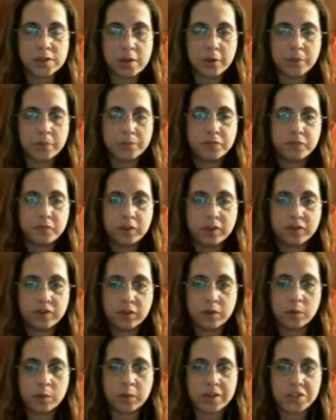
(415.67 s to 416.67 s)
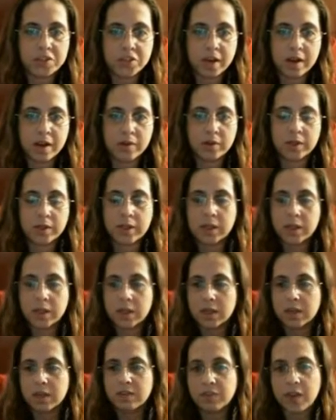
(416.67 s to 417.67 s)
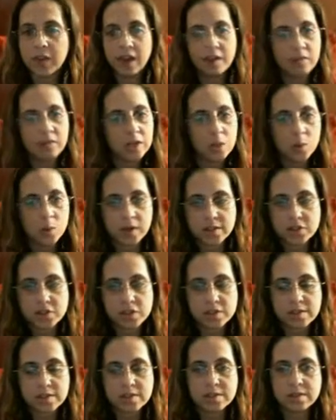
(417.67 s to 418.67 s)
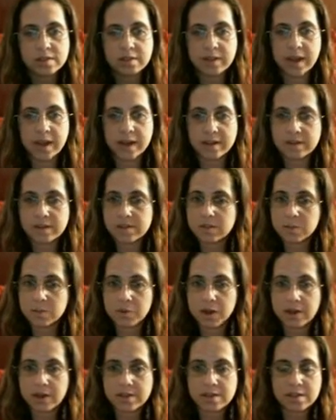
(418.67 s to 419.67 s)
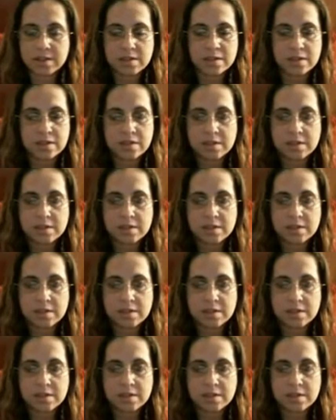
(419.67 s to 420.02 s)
So feel free to reach out if you have any questions. That is the process.